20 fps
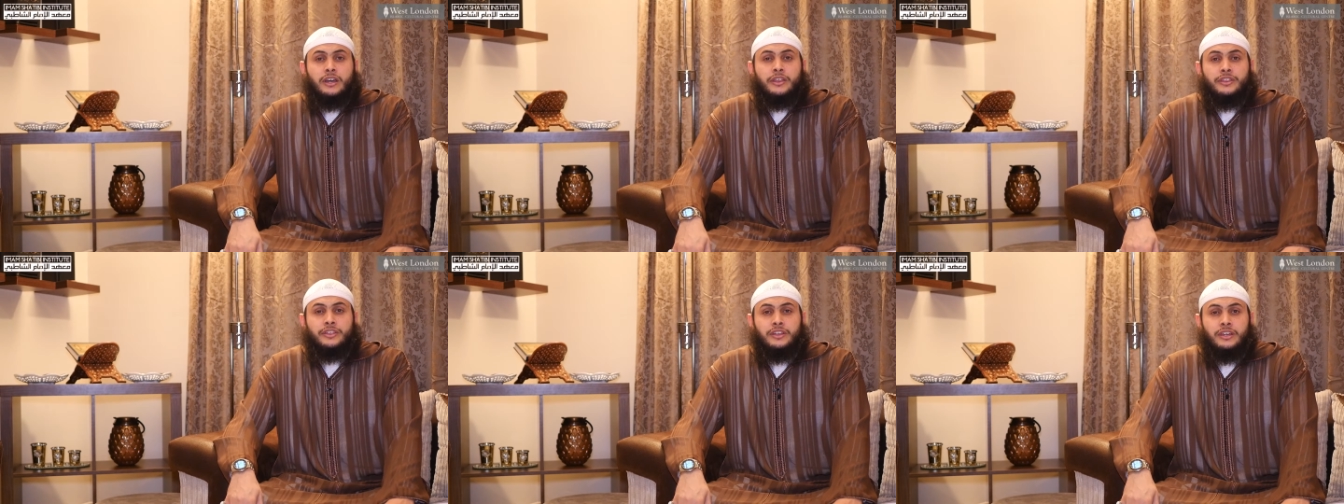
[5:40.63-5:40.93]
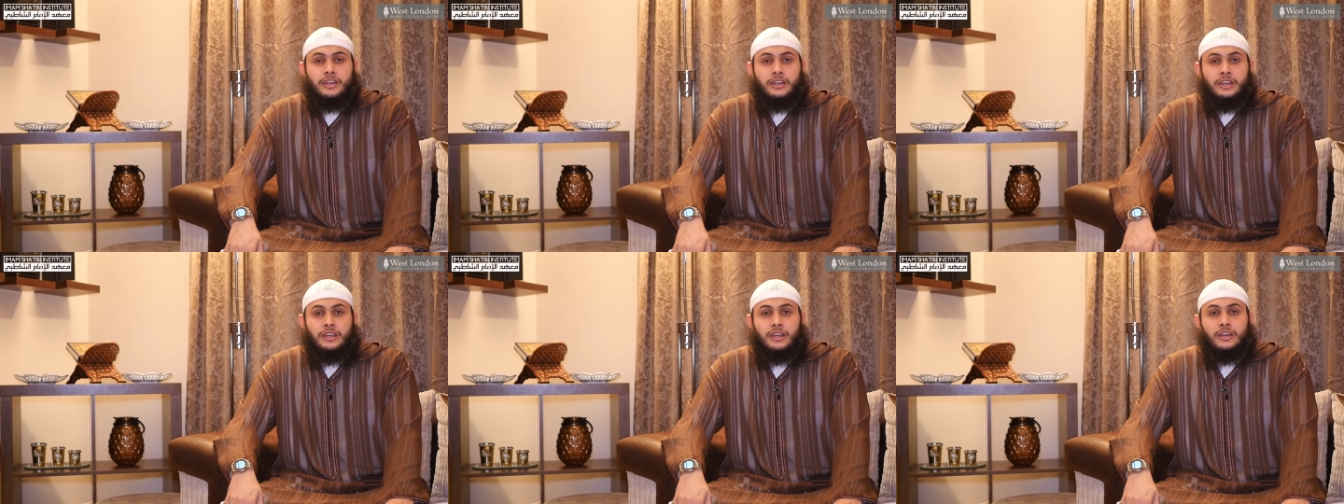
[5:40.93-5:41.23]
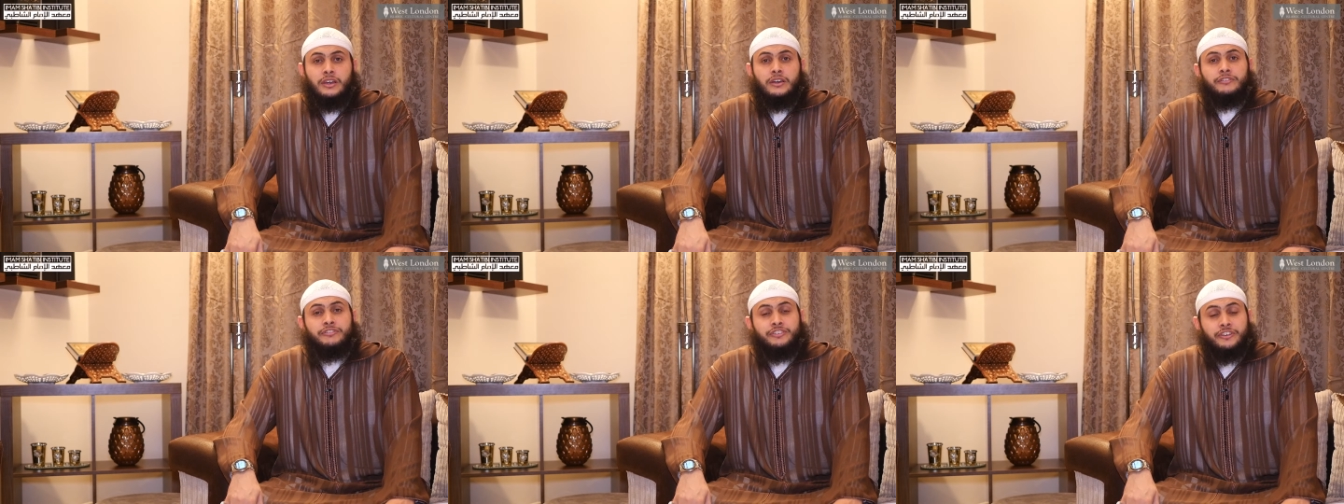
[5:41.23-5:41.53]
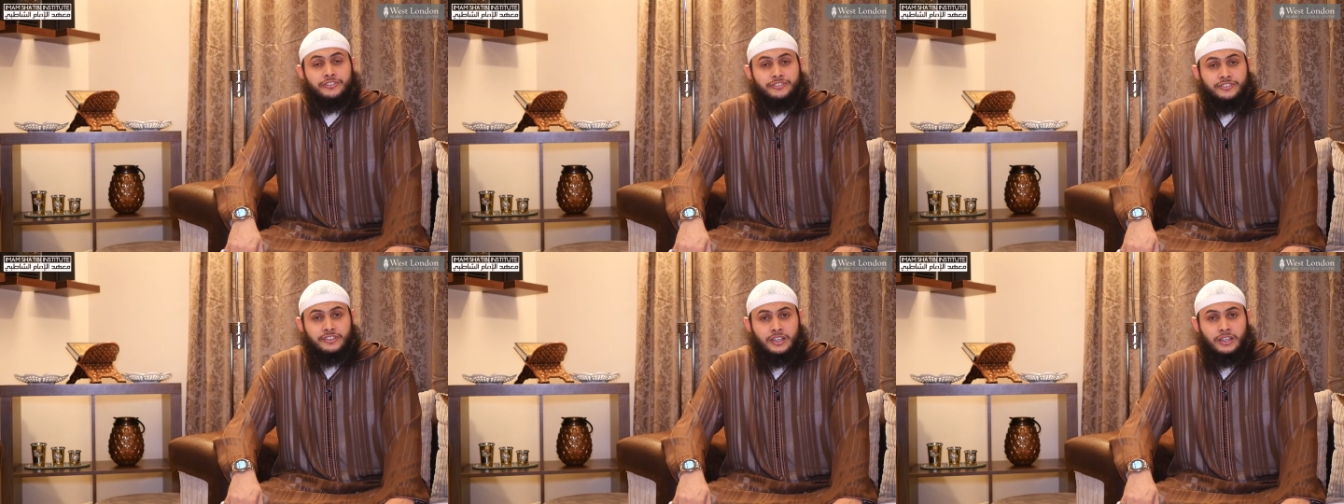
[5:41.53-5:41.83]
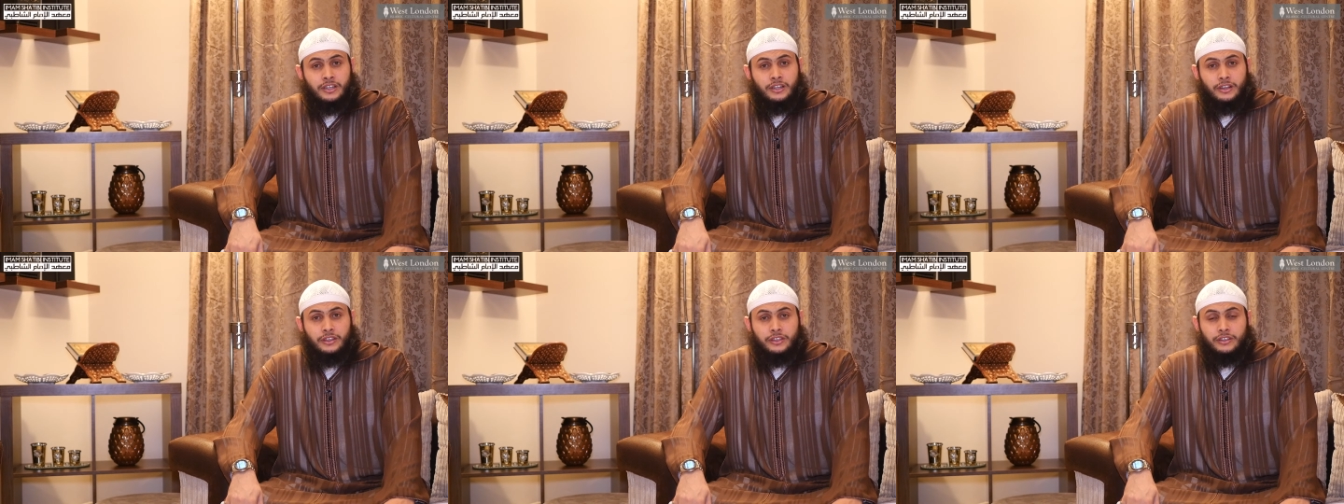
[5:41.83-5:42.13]
the
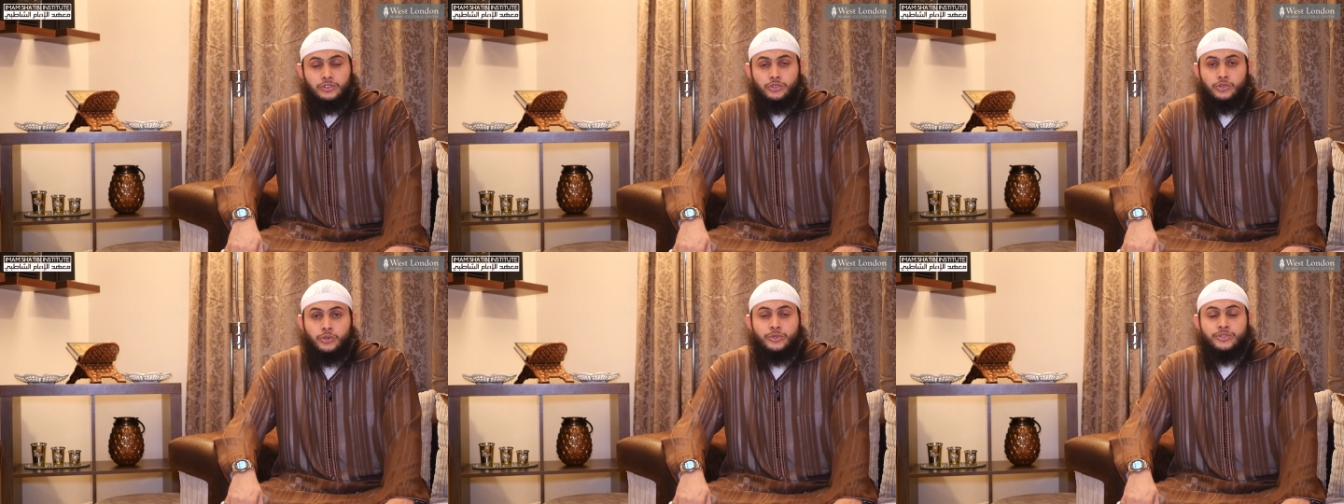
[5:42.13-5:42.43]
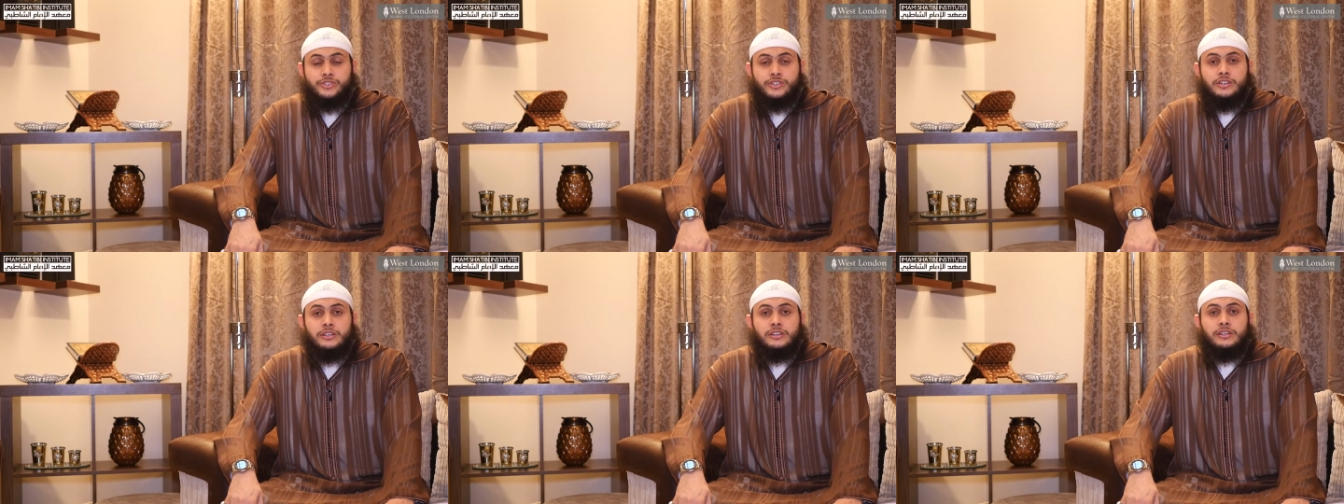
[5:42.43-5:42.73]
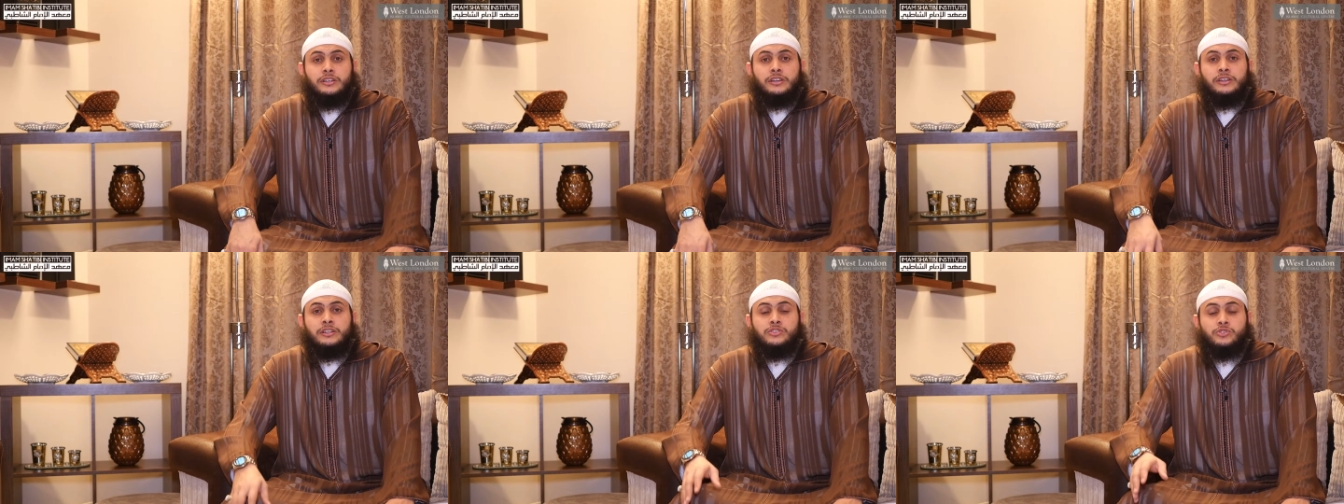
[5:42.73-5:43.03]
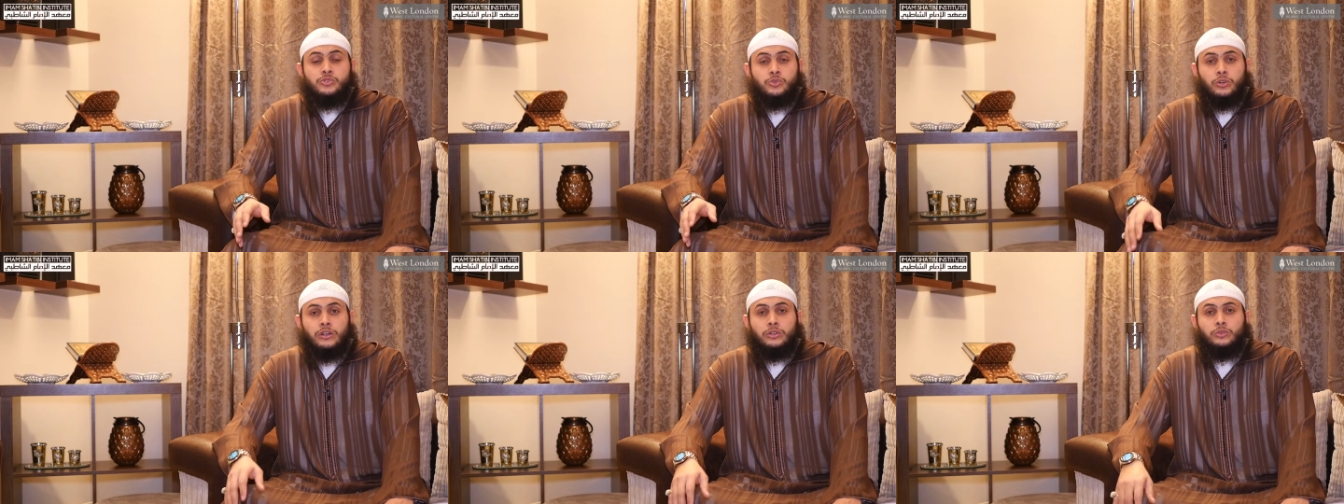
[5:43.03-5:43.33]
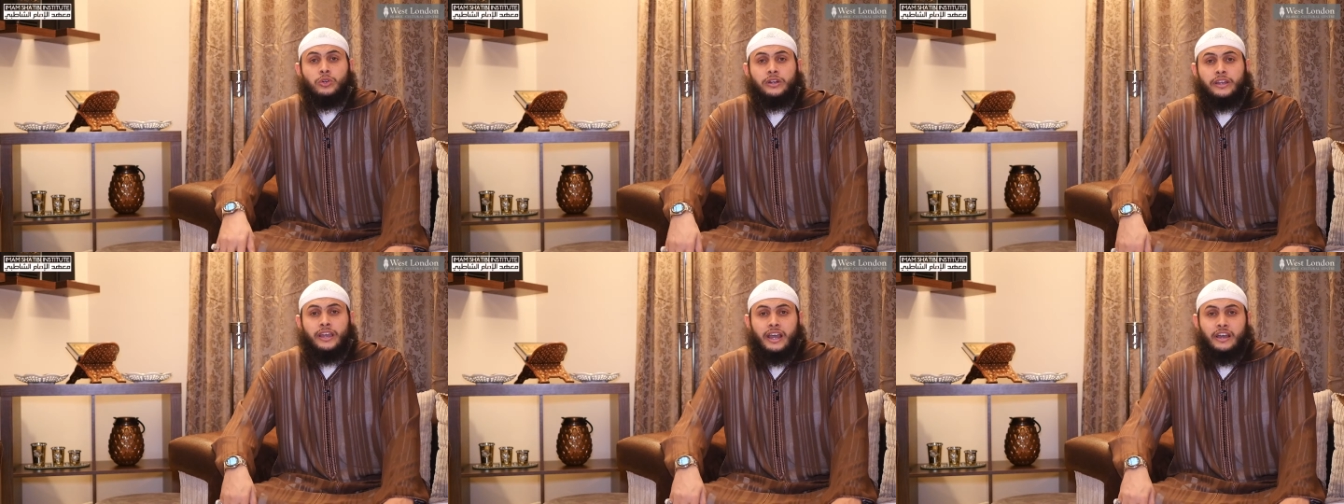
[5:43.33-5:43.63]
15th juz in Surah
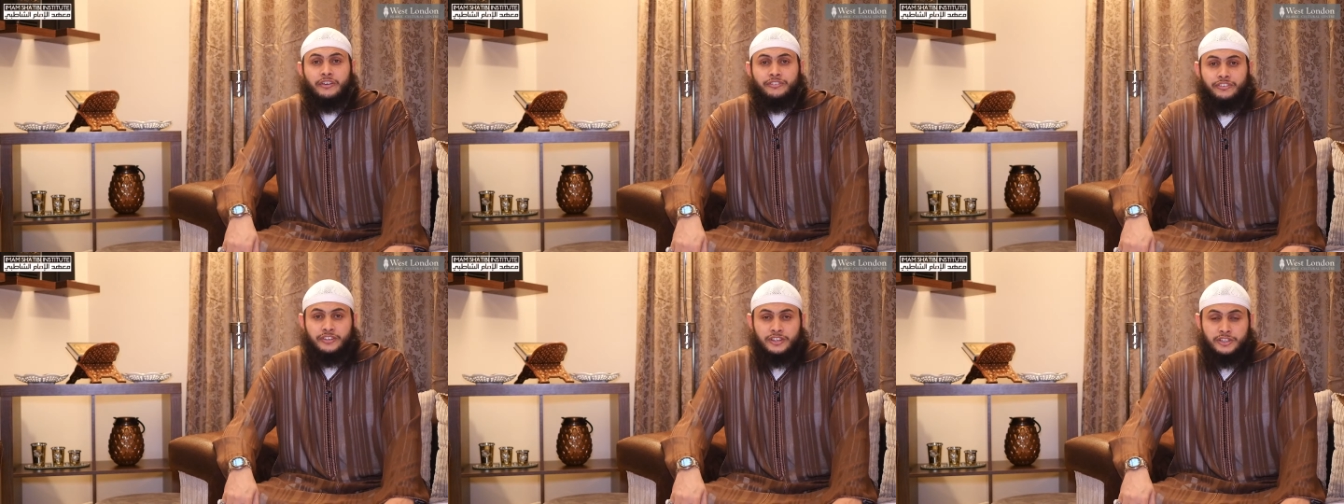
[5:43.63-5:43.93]
Al-Kahf,